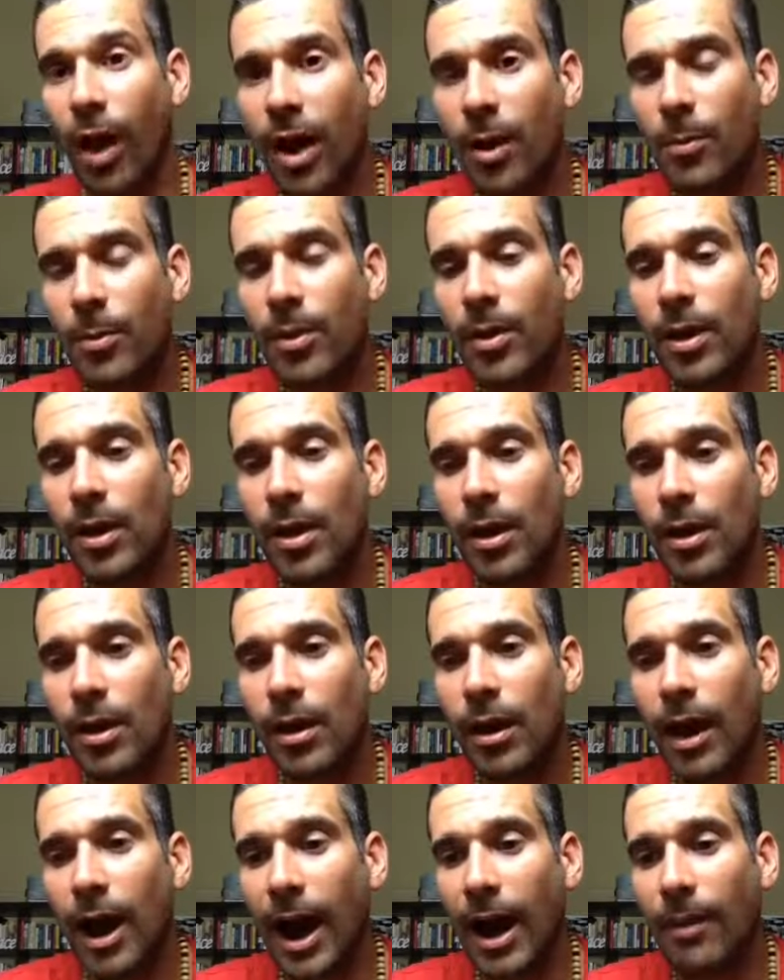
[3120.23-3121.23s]
up.
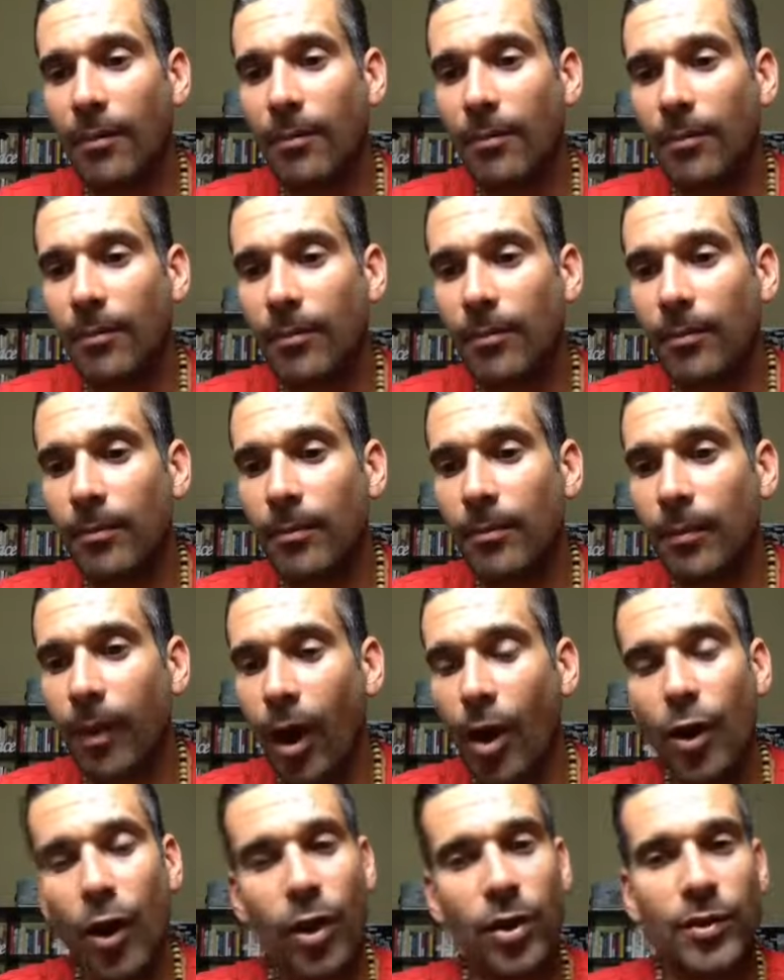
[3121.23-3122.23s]

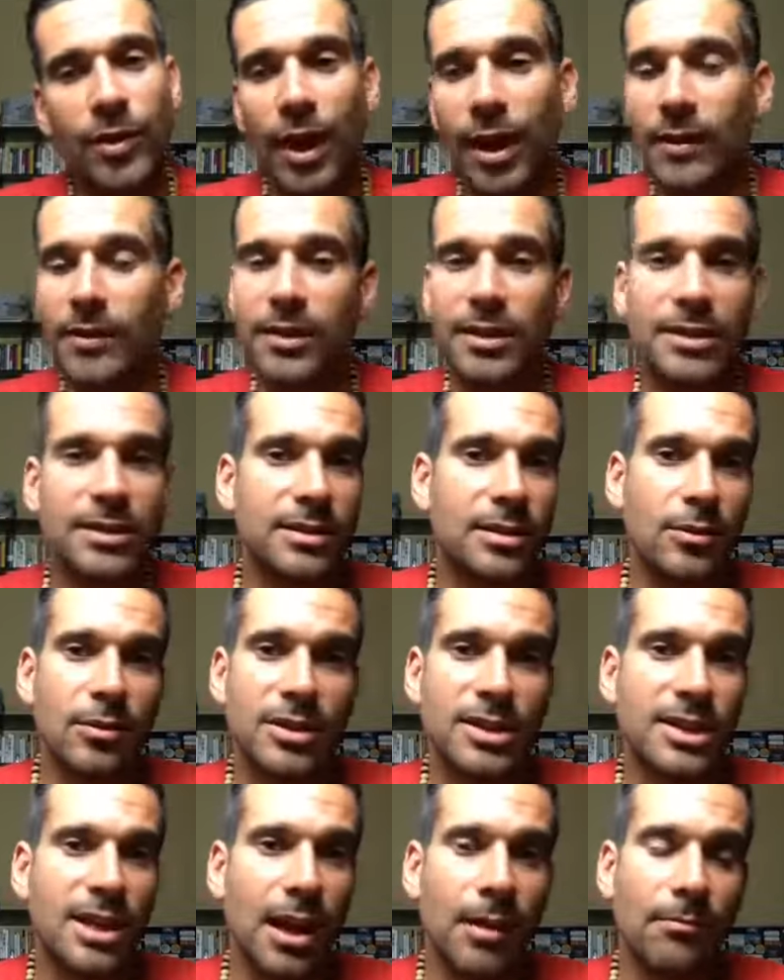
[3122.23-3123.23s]
I know that there are
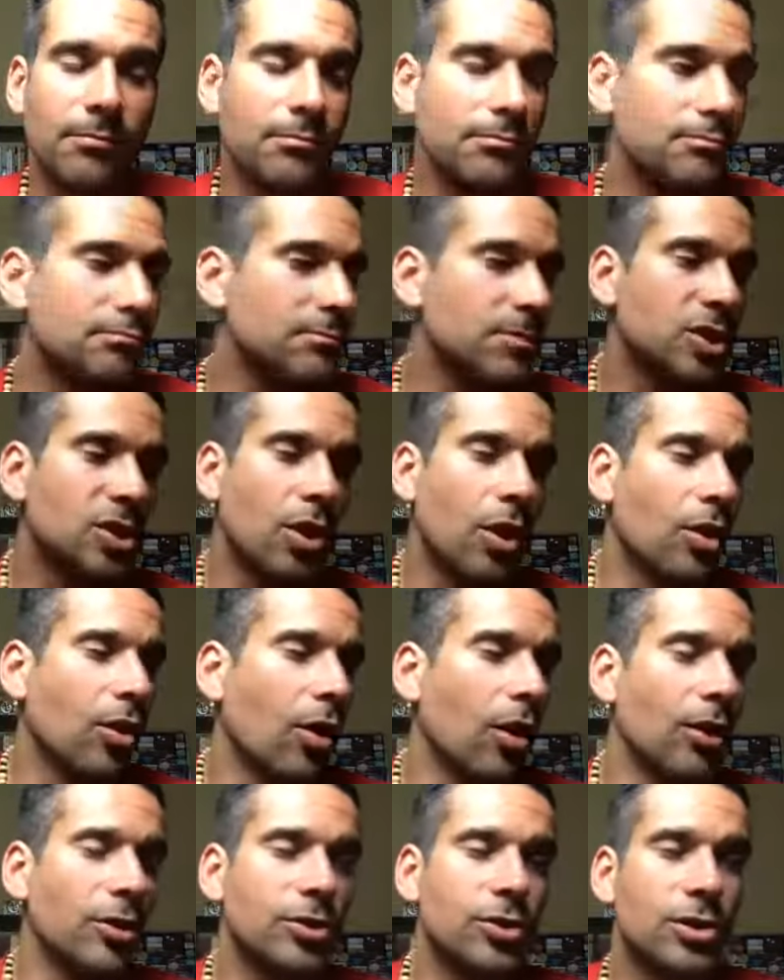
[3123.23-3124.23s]
some
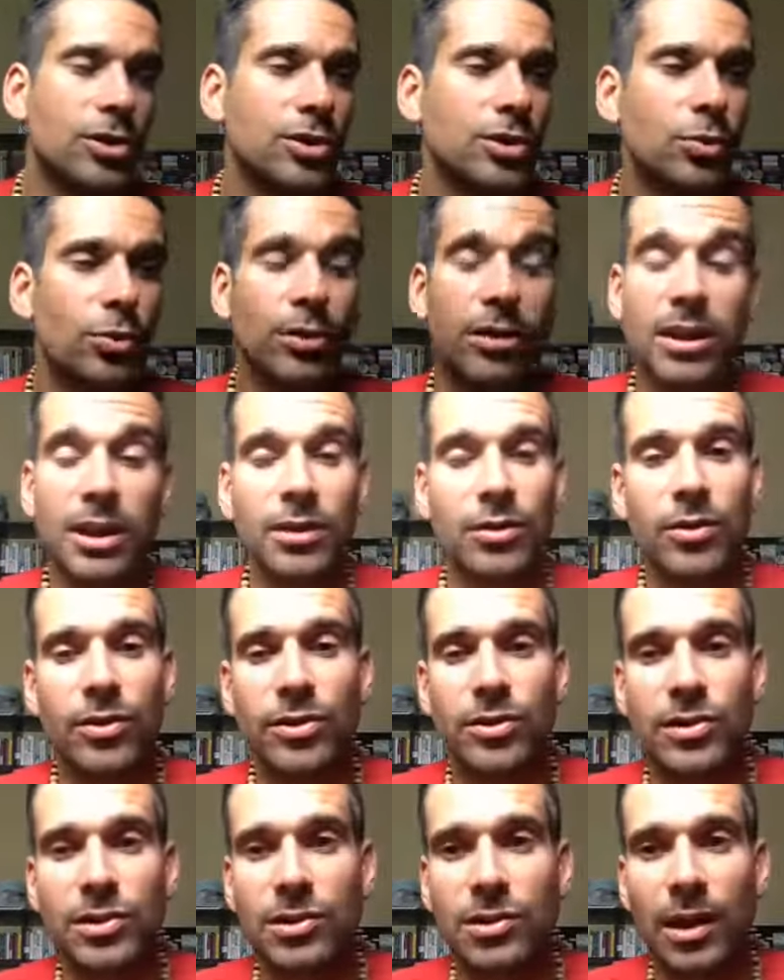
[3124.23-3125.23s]
psychologists or
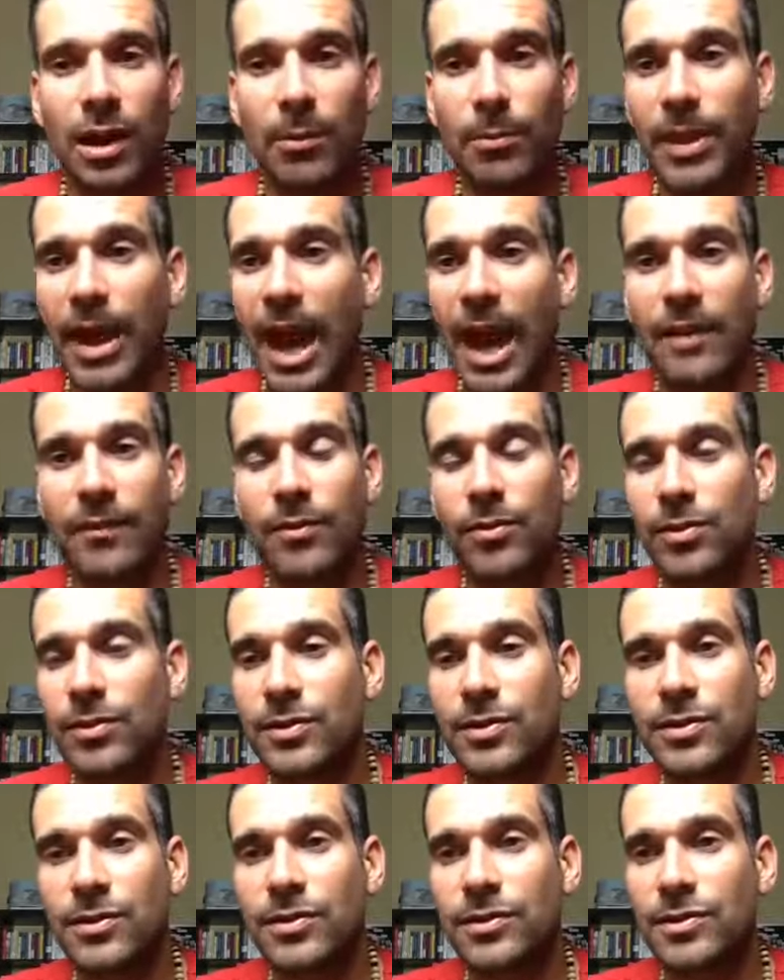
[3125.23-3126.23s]
theorists,
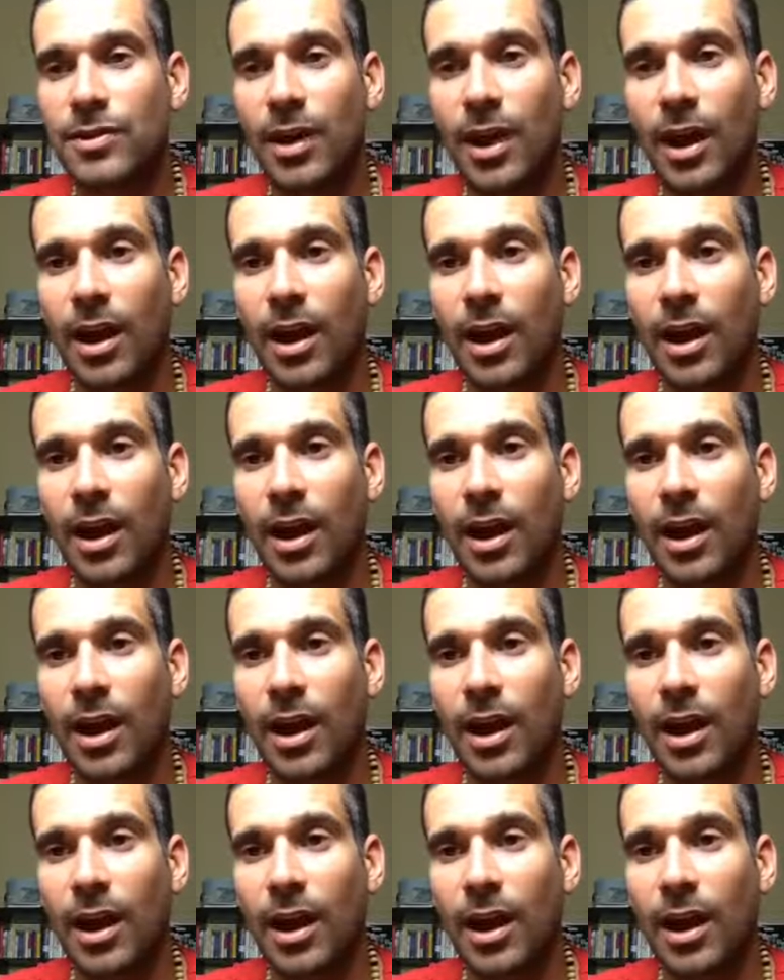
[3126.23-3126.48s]
behaviorists,